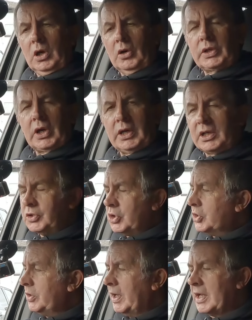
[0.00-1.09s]
Okay, I'll
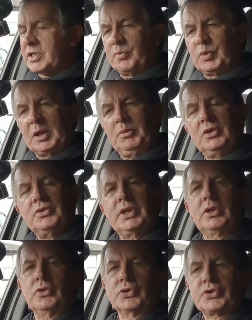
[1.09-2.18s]
just show you how to play
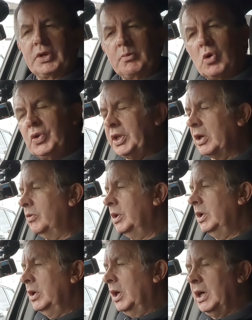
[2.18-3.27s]
music or stream audio
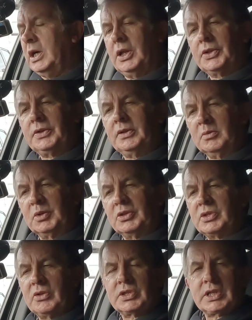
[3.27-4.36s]
through the
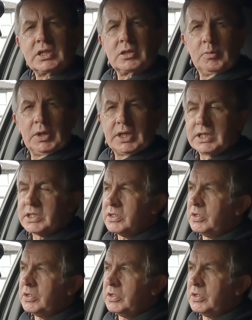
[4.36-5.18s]
Bluetooth system in this